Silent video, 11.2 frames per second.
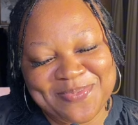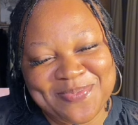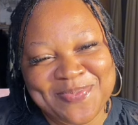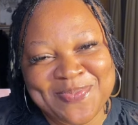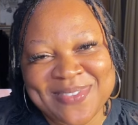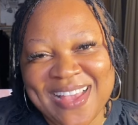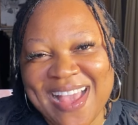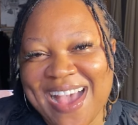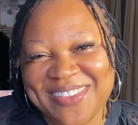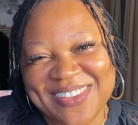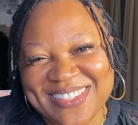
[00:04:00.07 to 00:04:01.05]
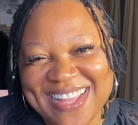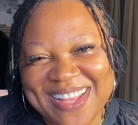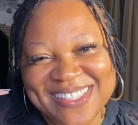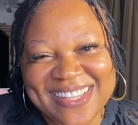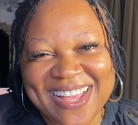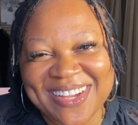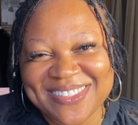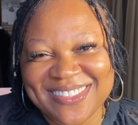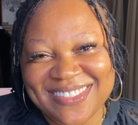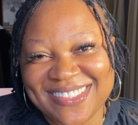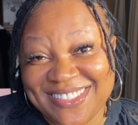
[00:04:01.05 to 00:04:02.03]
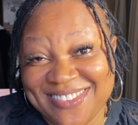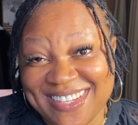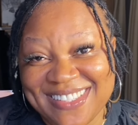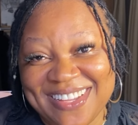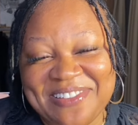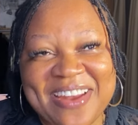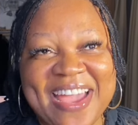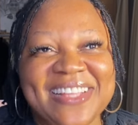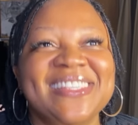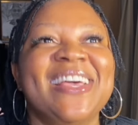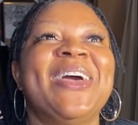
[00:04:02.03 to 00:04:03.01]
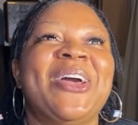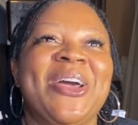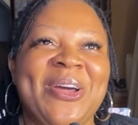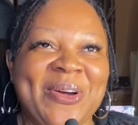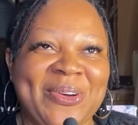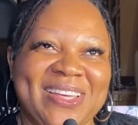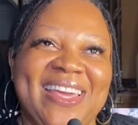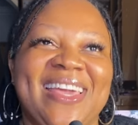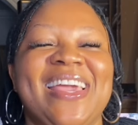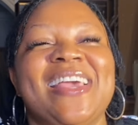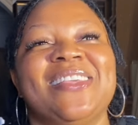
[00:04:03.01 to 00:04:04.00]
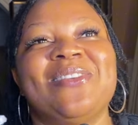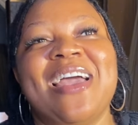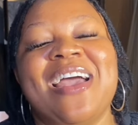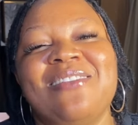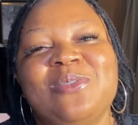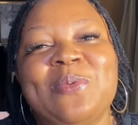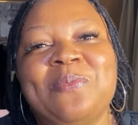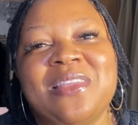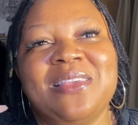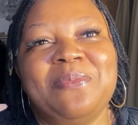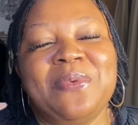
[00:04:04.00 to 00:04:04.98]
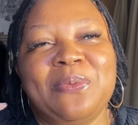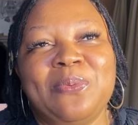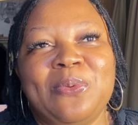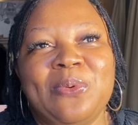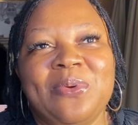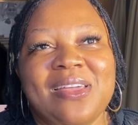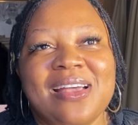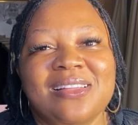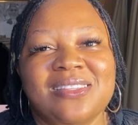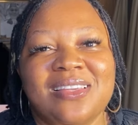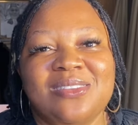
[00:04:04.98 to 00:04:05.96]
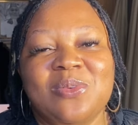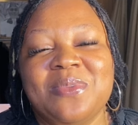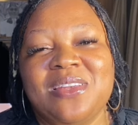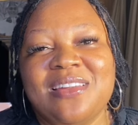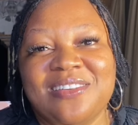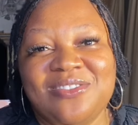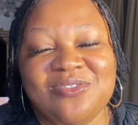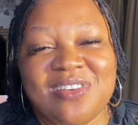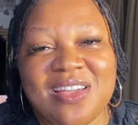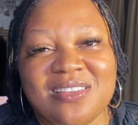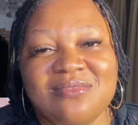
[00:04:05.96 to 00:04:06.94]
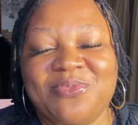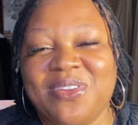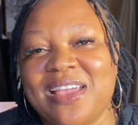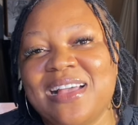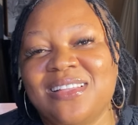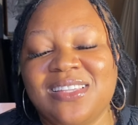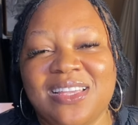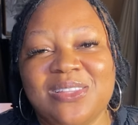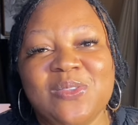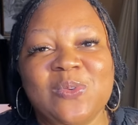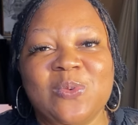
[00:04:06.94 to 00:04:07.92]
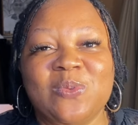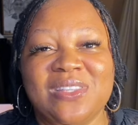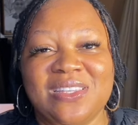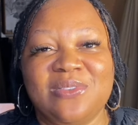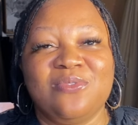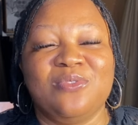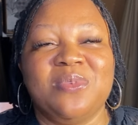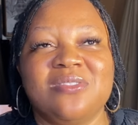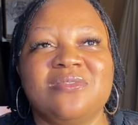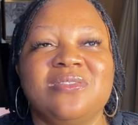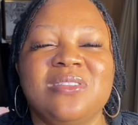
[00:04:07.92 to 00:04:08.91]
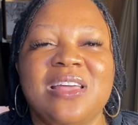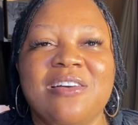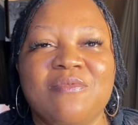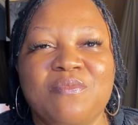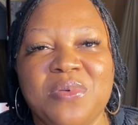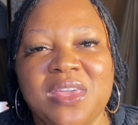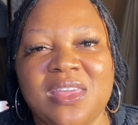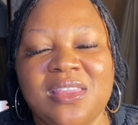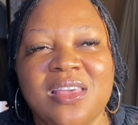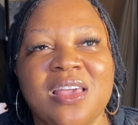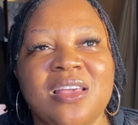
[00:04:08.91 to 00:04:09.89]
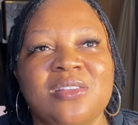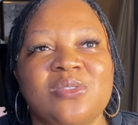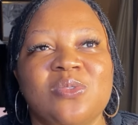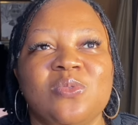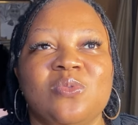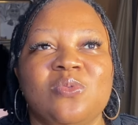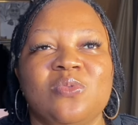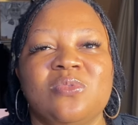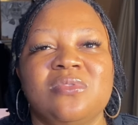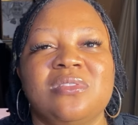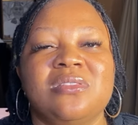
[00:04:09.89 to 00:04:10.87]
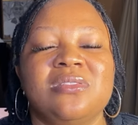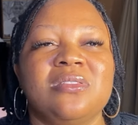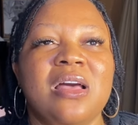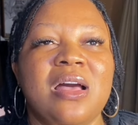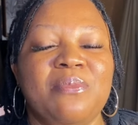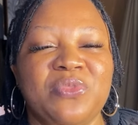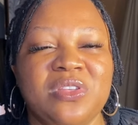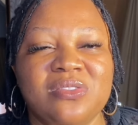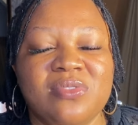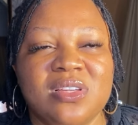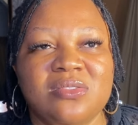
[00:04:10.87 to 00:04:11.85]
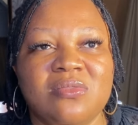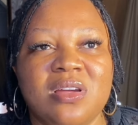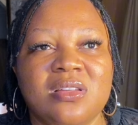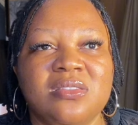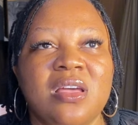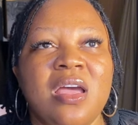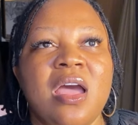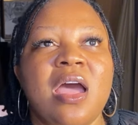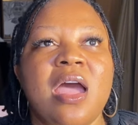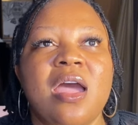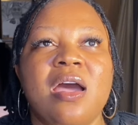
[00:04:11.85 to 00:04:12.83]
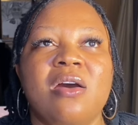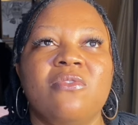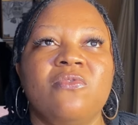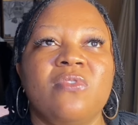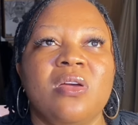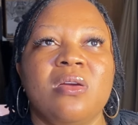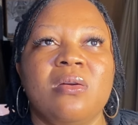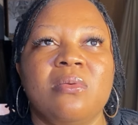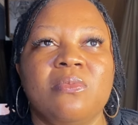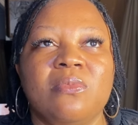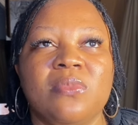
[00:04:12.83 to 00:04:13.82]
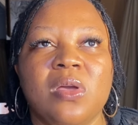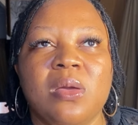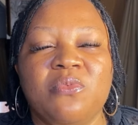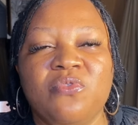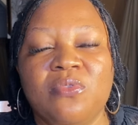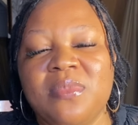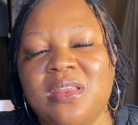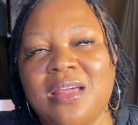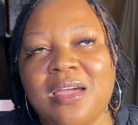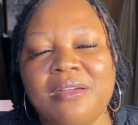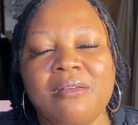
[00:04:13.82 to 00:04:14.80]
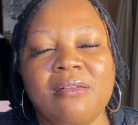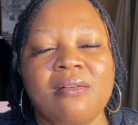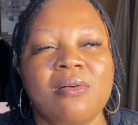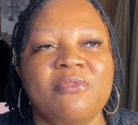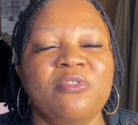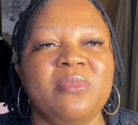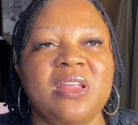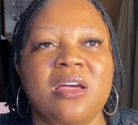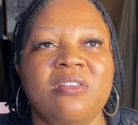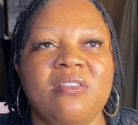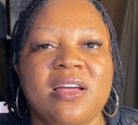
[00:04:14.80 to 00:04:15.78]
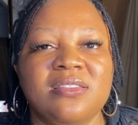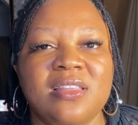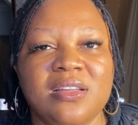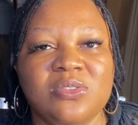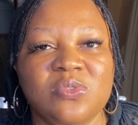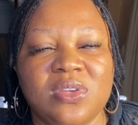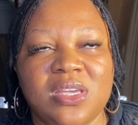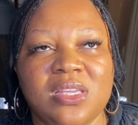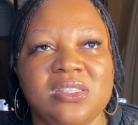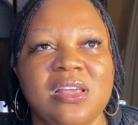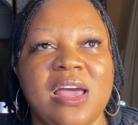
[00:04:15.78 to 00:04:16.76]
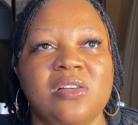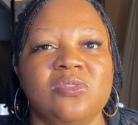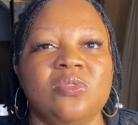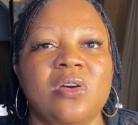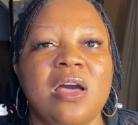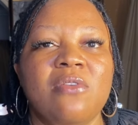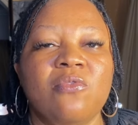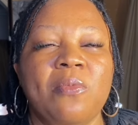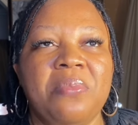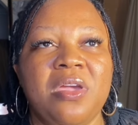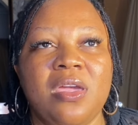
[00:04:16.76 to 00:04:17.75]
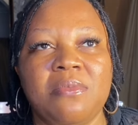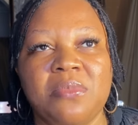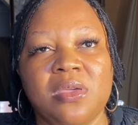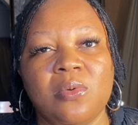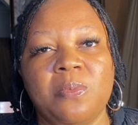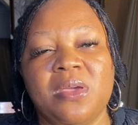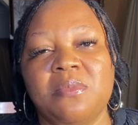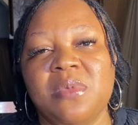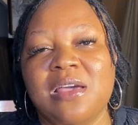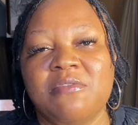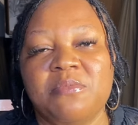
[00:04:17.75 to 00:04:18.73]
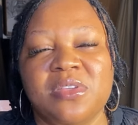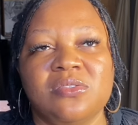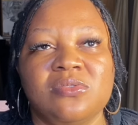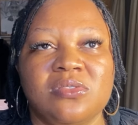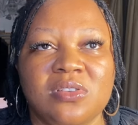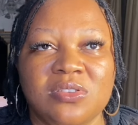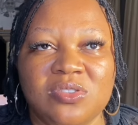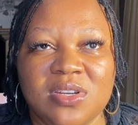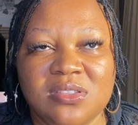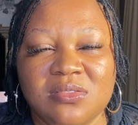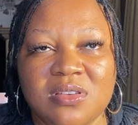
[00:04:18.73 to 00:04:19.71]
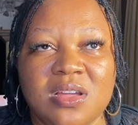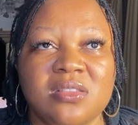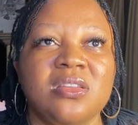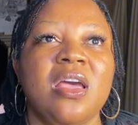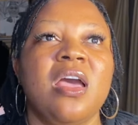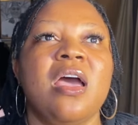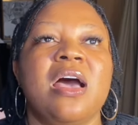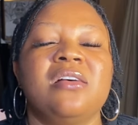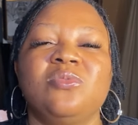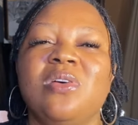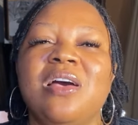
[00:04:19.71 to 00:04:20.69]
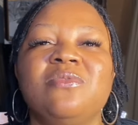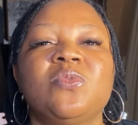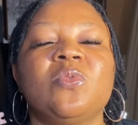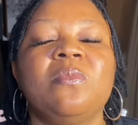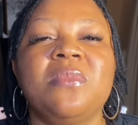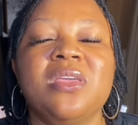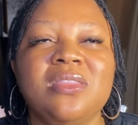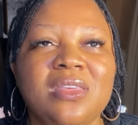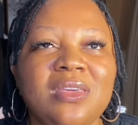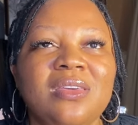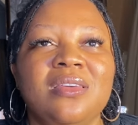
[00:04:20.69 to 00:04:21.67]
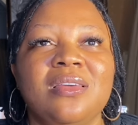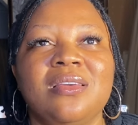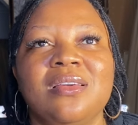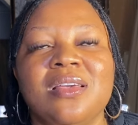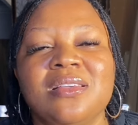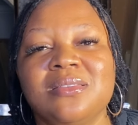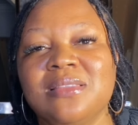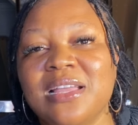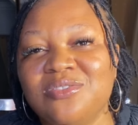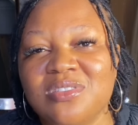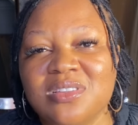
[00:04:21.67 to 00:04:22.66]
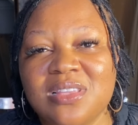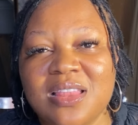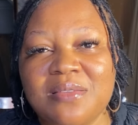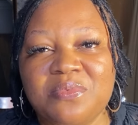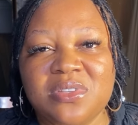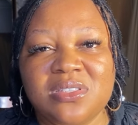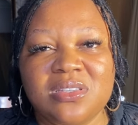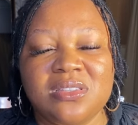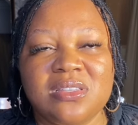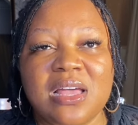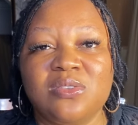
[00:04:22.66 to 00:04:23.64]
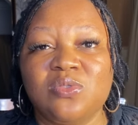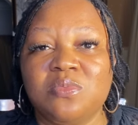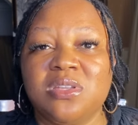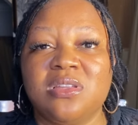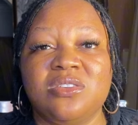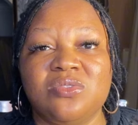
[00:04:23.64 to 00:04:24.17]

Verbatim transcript: eating a Ghanaian, a typical Ghanaian dish, just know that you are getting all the nutrients that you need and you are also eating you're also eating a food prepared with uh, natural spices or herbs you get so whenever i see people who are trying ghanaian food i feel so excited maybe because i'm a ghanaian okay